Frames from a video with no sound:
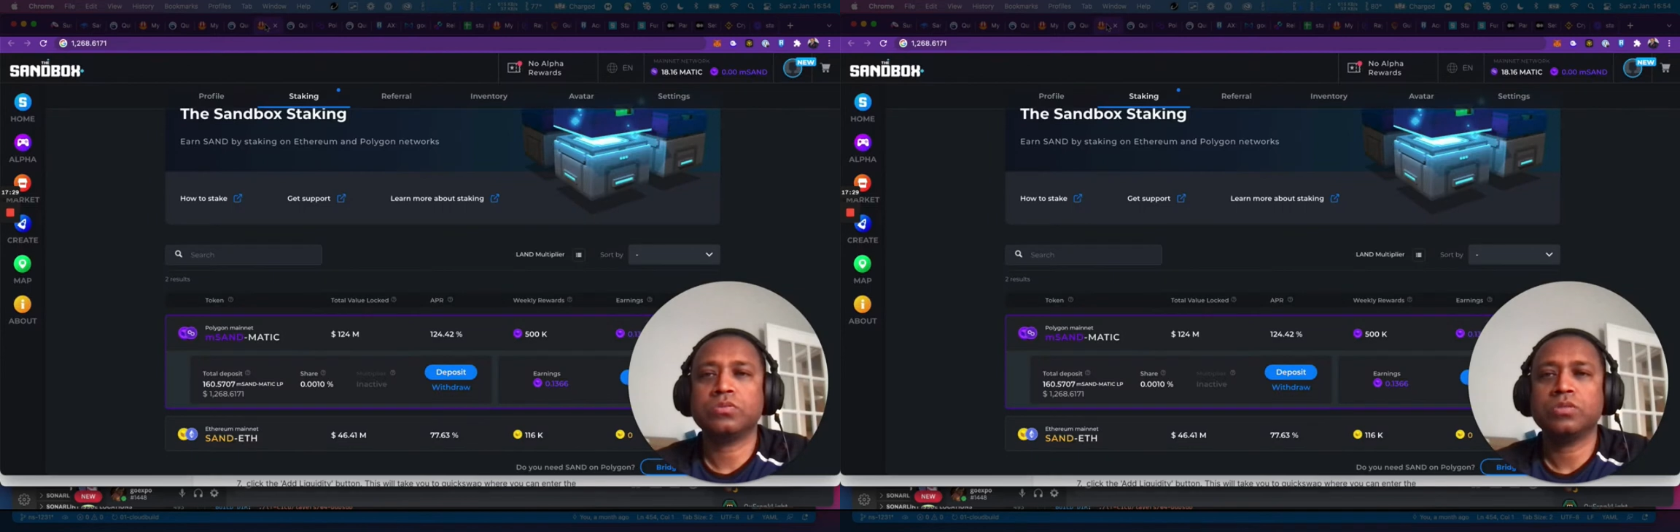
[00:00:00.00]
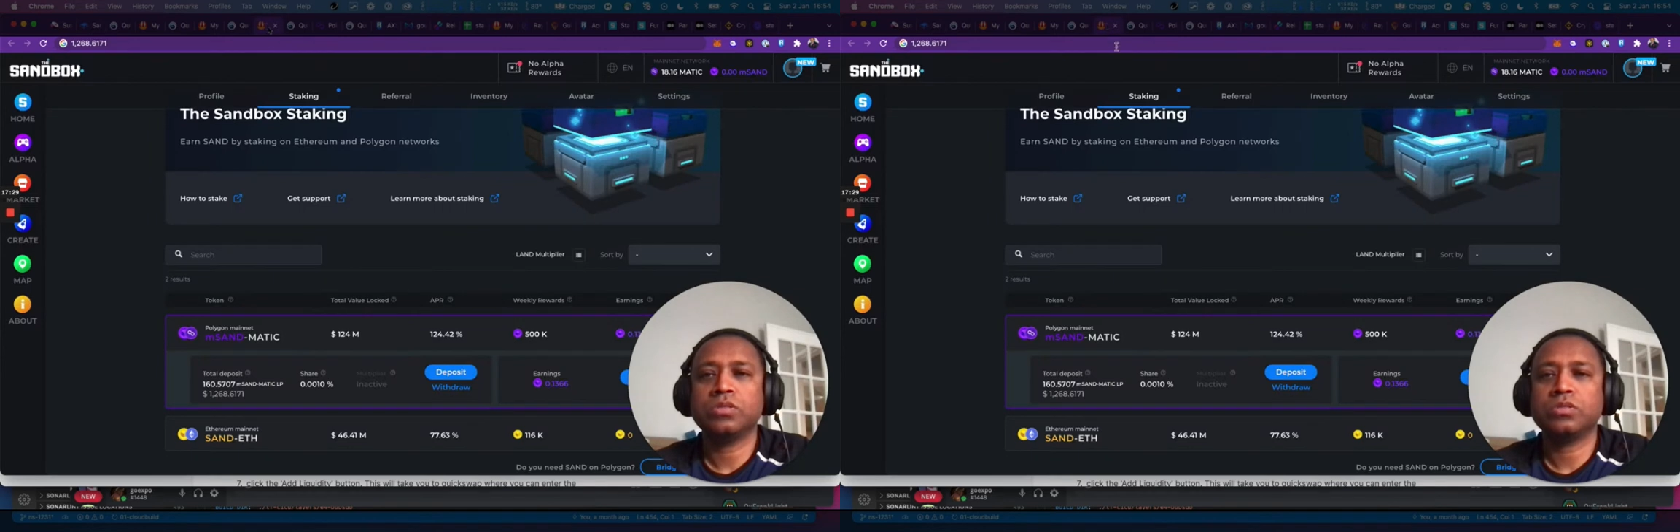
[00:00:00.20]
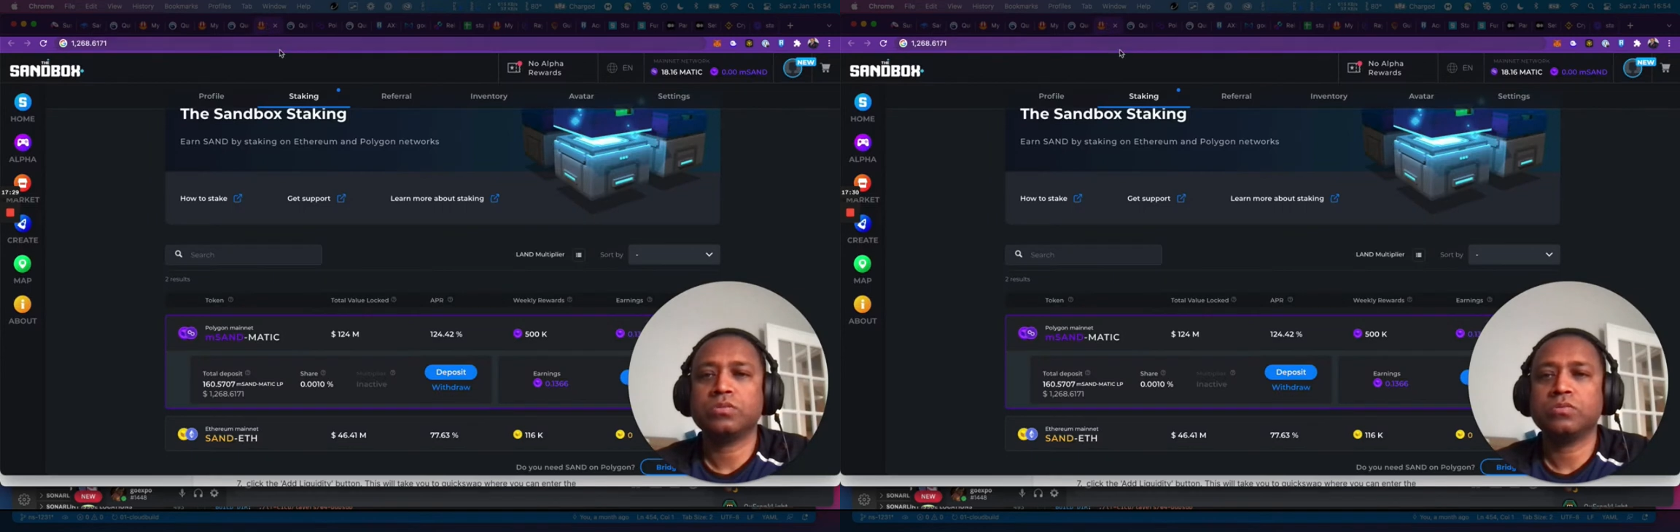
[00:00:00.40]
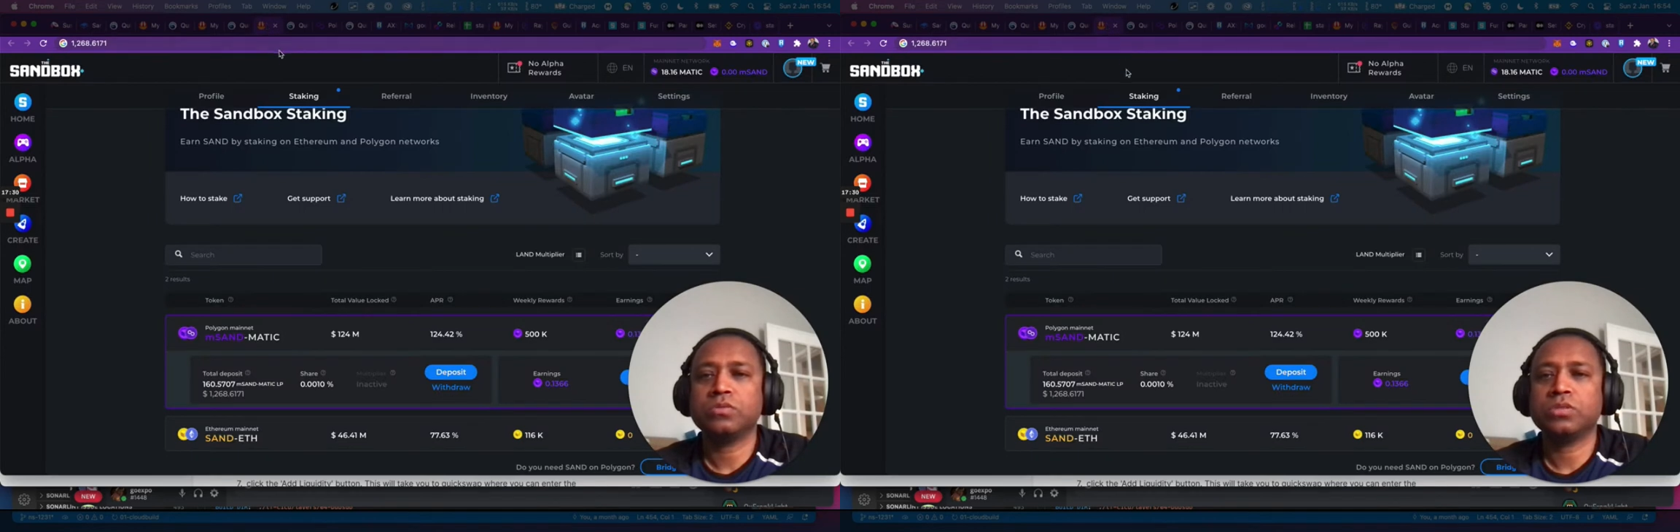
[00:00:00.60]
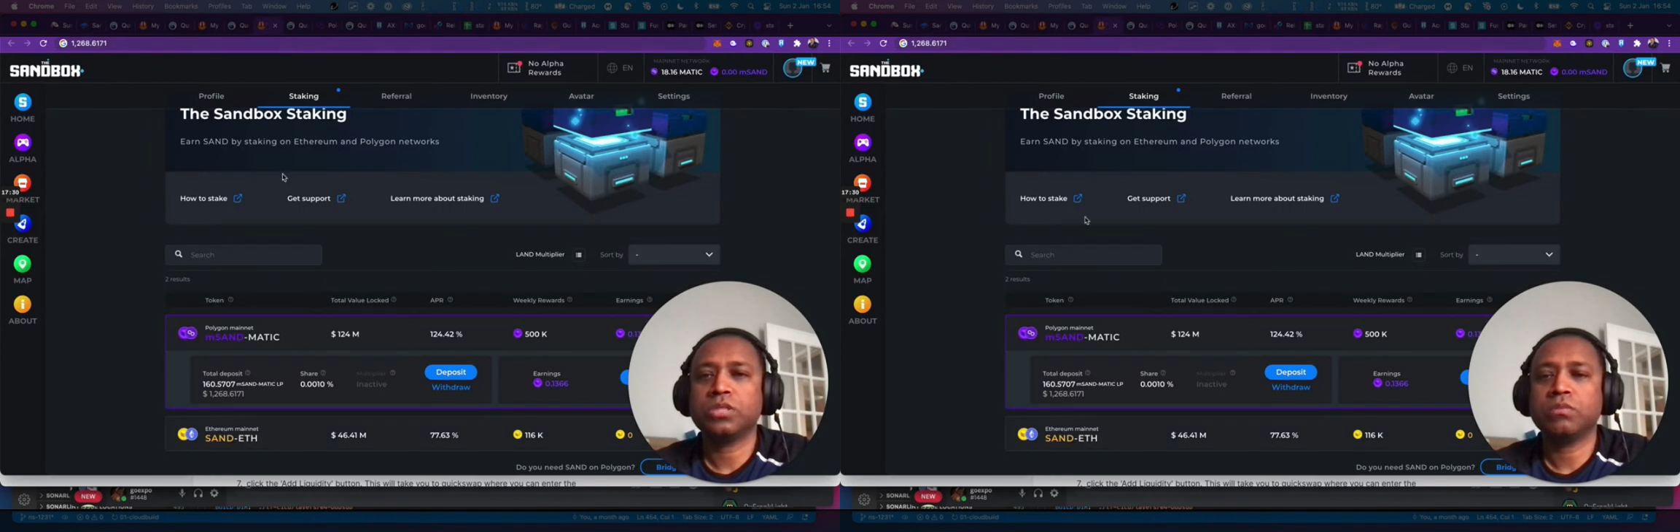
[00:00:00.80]
let's go to
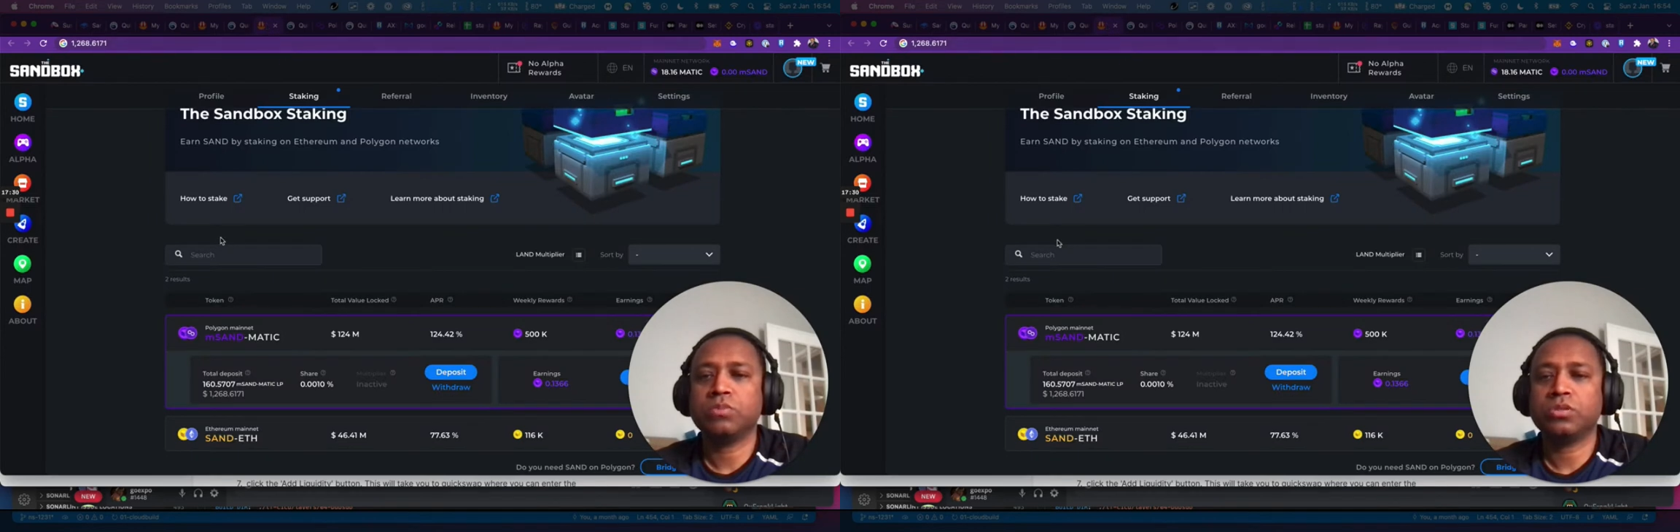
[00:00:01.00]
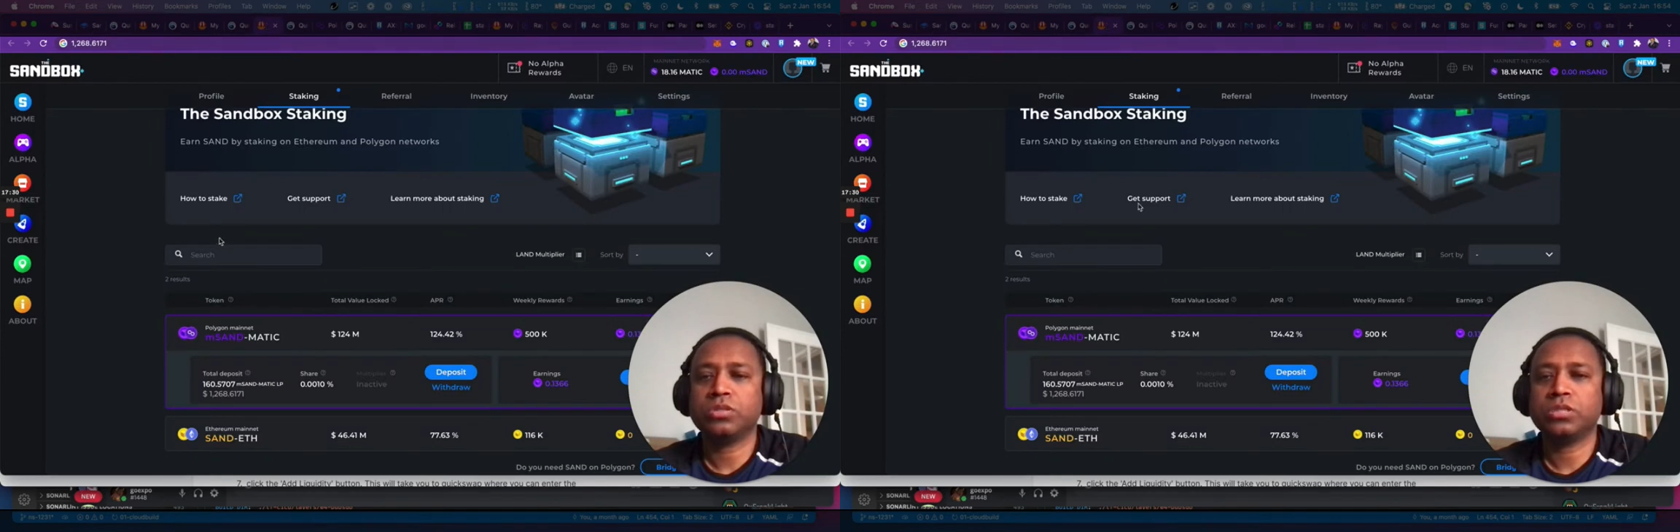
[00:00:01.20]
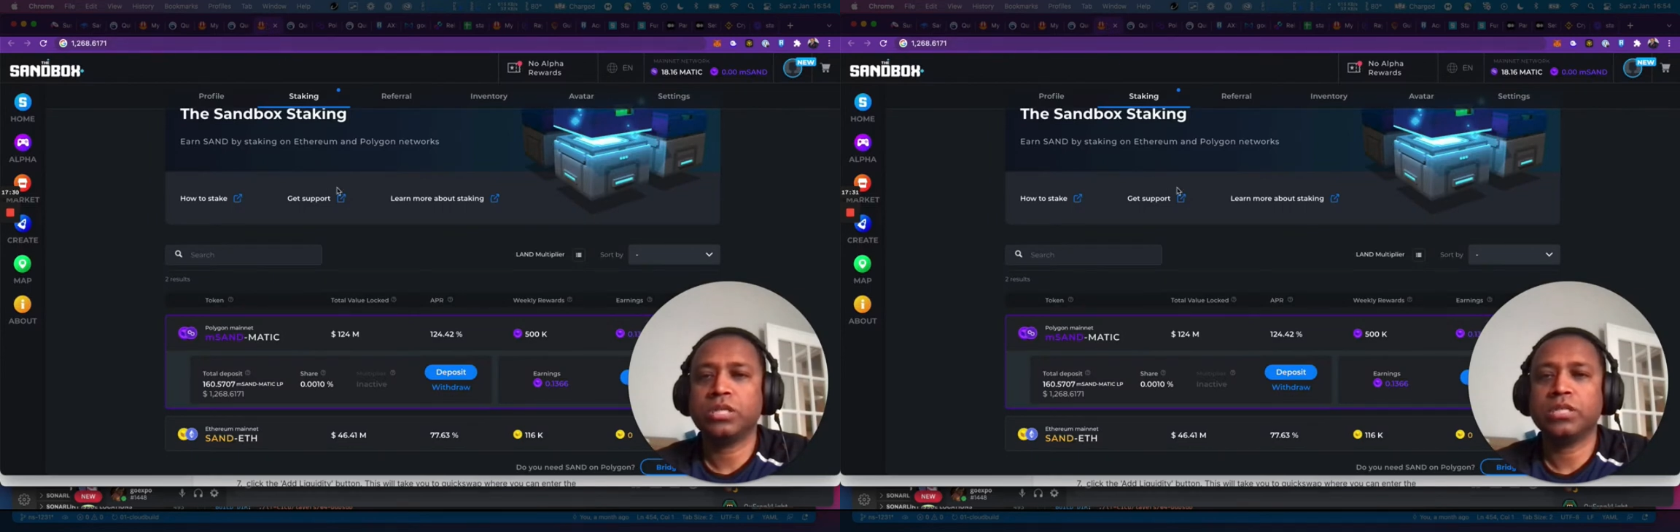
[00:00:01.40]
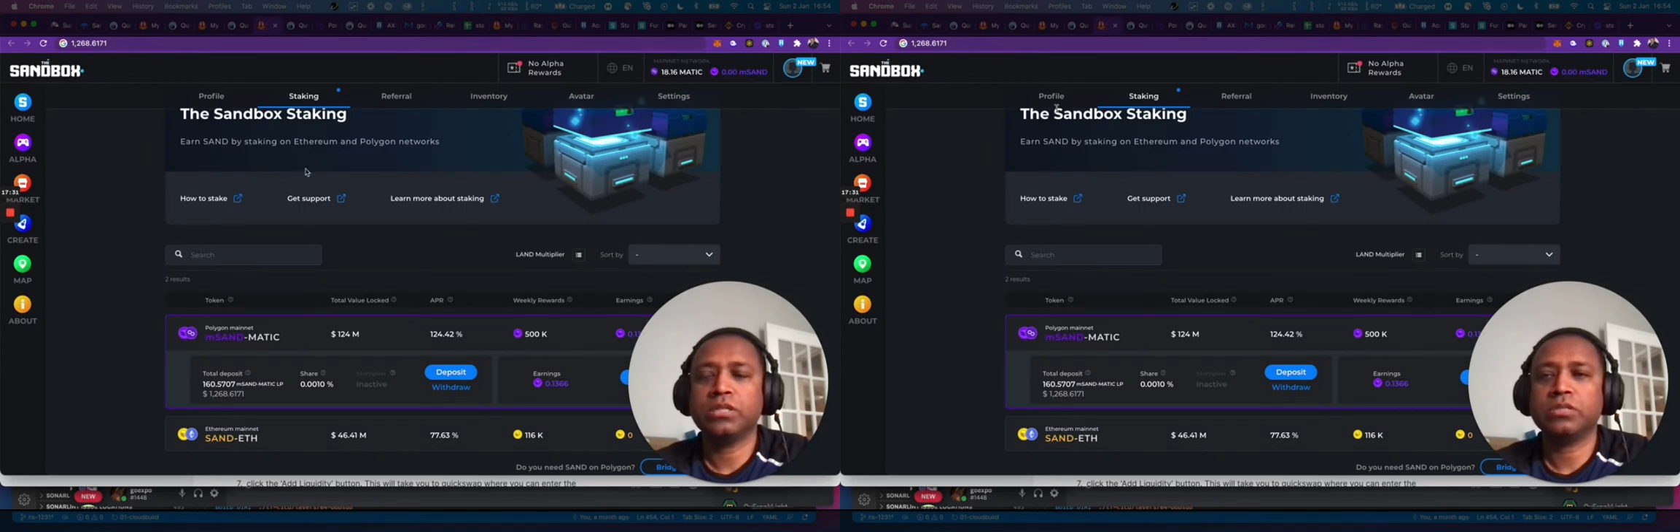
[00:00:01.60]
Sandbox staking.